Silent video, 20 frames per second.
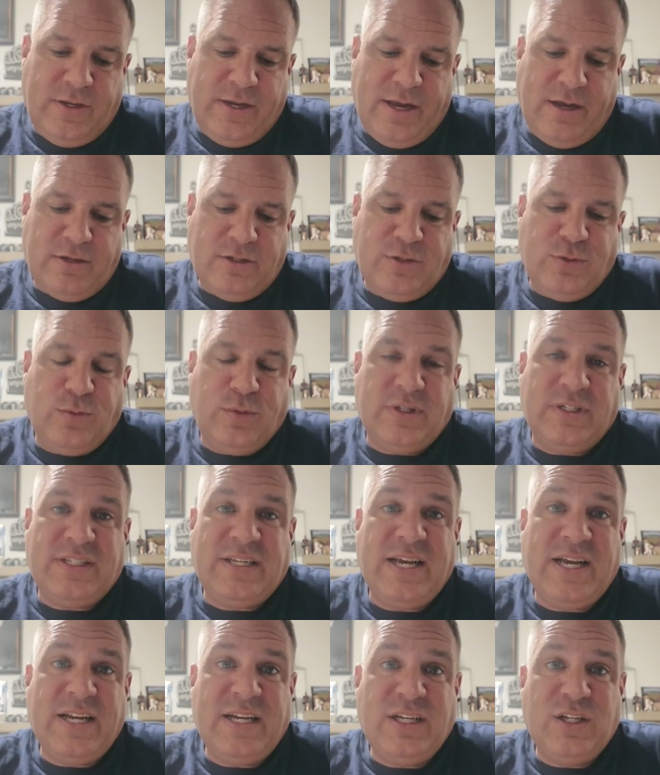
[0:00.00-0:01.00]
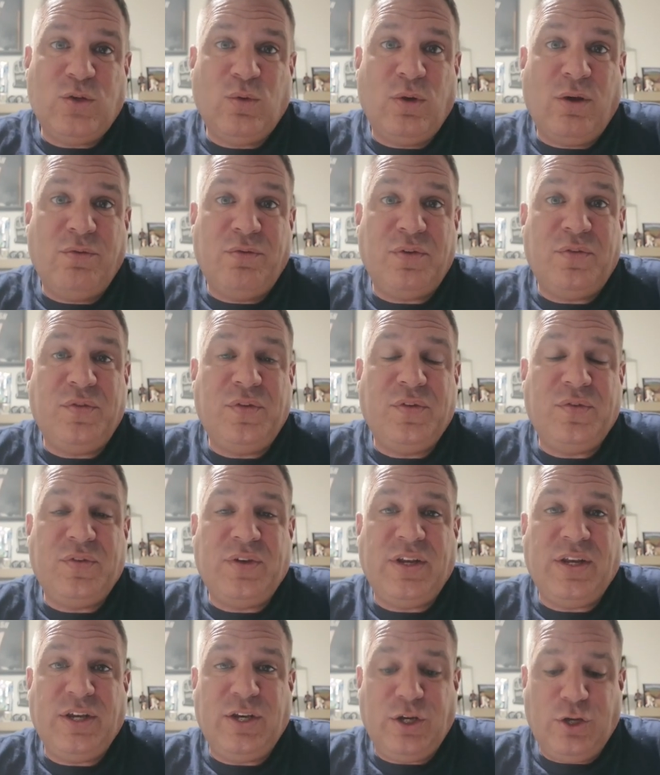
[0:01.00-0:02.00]
down to a 10, 12, and
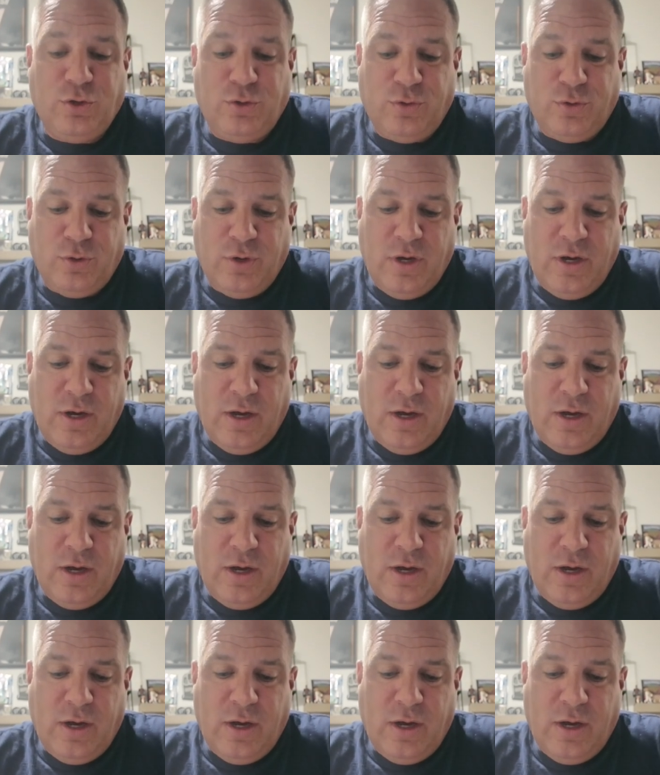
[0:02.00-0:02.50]
15 year